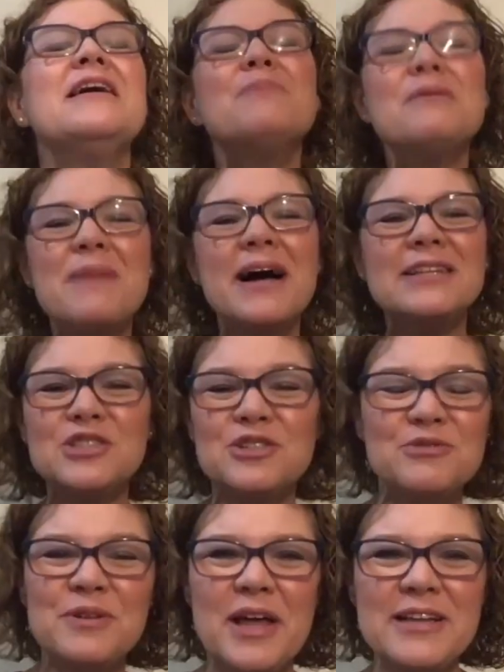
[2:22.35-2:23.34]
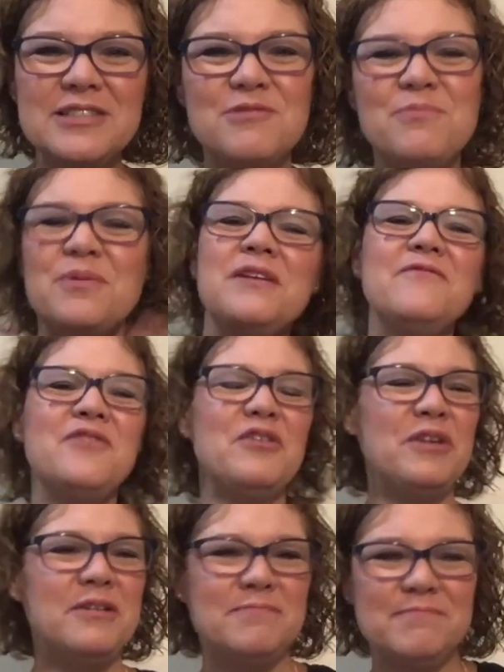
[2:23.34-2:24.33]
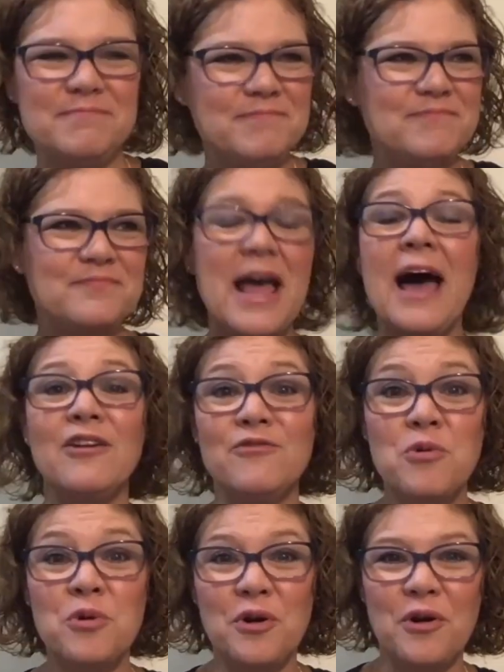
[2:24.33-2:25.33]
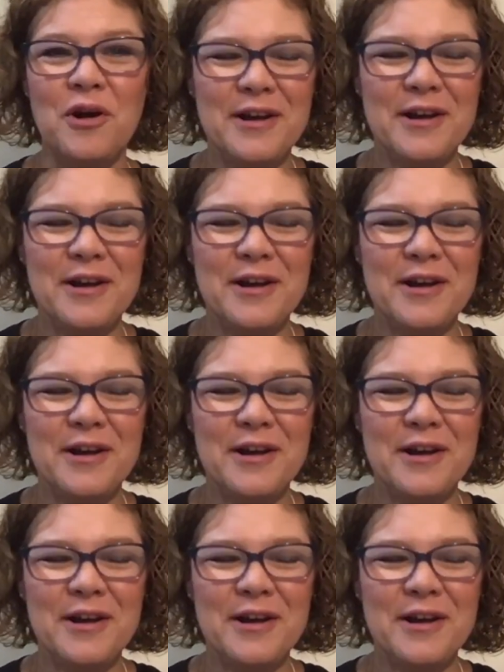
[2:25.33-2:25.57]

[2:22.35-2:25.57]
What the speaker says: But my children like to be very out of order.